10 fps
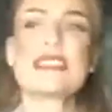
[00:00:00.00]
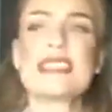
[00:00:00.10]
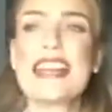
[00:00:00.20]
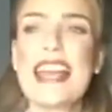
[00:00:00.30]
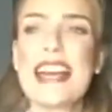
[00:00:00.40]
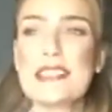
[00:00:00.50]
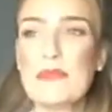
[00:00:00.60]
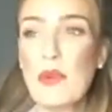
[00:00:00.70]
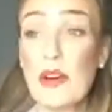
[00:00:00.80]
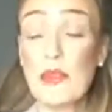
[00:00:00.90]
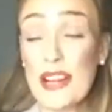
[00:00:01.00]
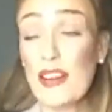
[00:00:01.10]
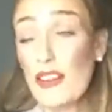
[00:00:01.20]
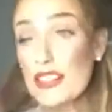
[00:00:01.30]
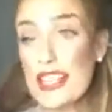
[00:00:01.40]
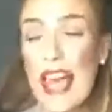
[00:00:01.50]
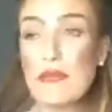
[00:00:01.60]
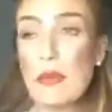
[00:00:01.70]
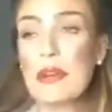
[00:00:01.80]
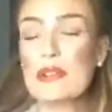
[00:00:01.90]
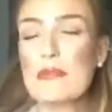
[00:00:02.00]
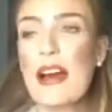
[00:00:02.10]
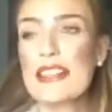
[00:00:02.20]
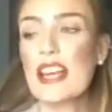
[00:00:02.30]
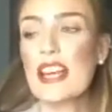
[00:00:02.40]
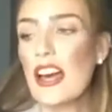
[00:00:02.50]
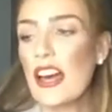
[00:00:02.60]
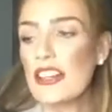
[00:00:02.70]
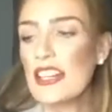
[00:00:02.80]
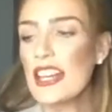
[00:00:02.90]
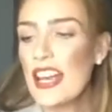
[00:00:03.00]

obviously came up and it was my turn,